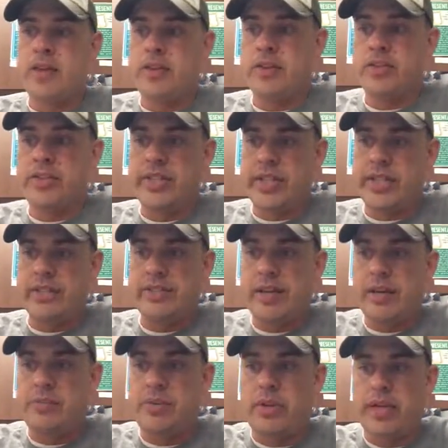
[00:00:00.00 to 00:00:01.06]
there's an
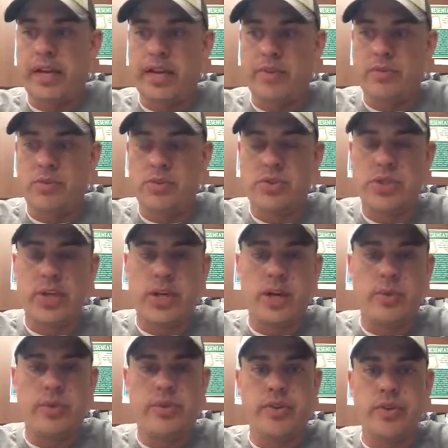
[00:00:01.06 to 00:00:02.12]
example I have and I'll
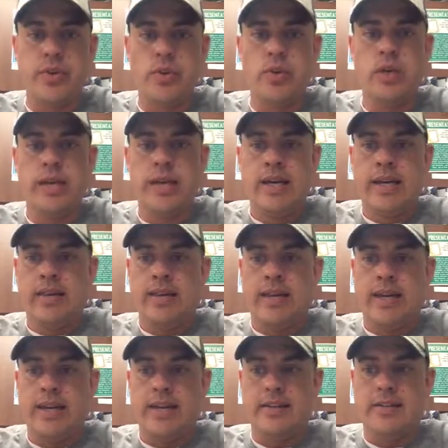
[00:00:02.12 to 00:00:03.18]
share with you
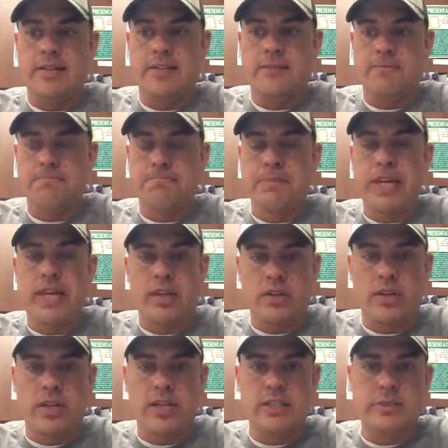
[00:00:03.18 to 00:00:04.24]
that
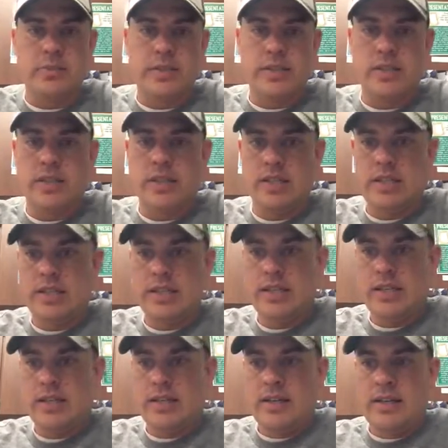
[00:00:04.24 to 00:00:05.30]
Kendall Osmussen,
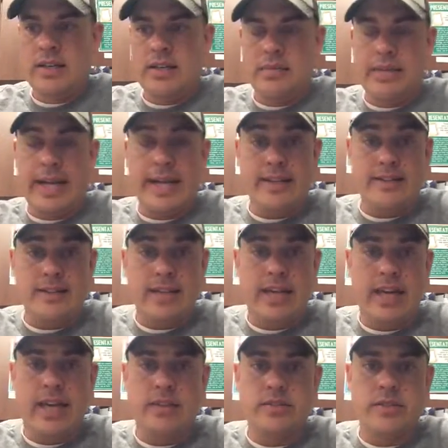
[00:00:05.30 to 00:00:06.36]
Addison
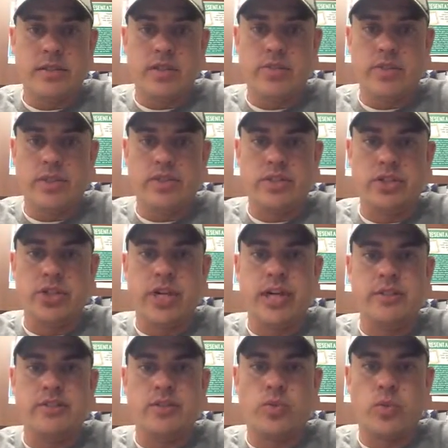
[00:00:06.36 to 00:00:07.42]
Haynes, and Larissa
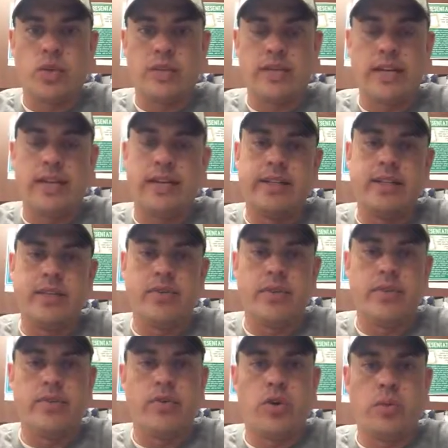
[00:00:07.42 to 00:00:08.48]
Johnson worked on. They did
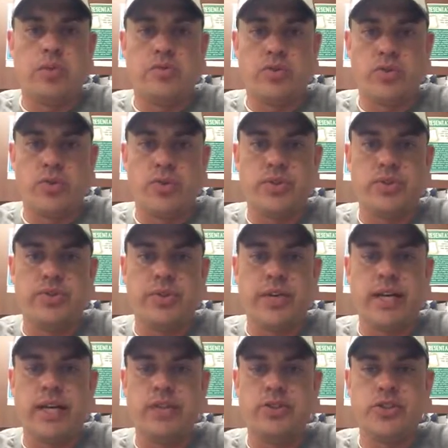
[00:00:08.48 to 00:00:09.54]
through the form of a Google
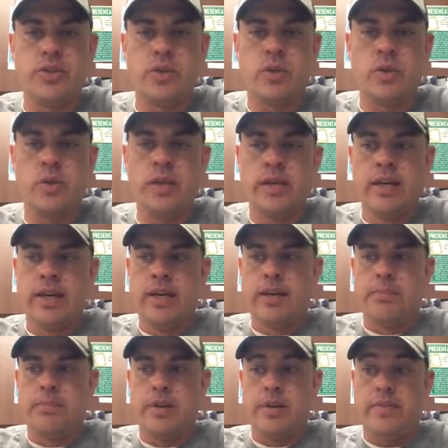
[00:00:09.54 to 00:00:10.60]
slideshow,
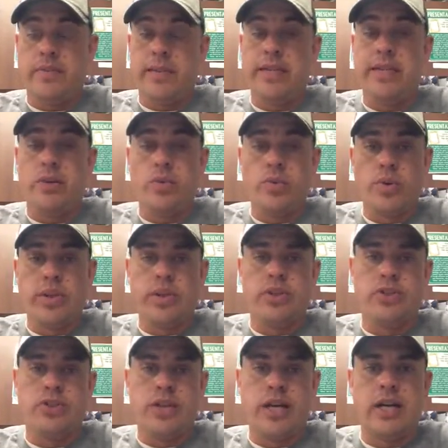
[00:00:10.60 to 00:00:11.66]
but they did a really
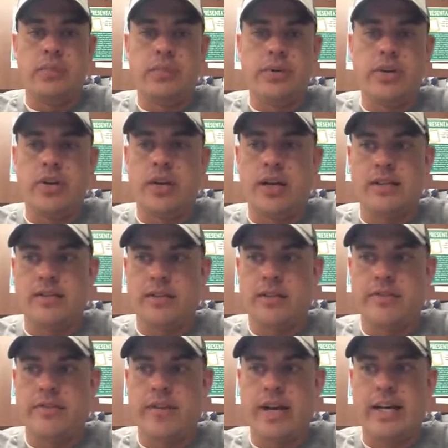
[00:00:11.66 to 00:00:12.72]
good job with cause and
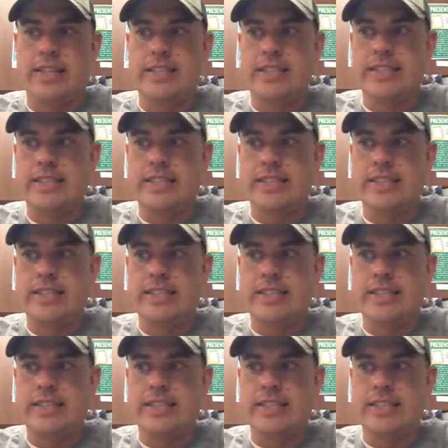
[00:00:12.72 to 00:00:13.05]
effect,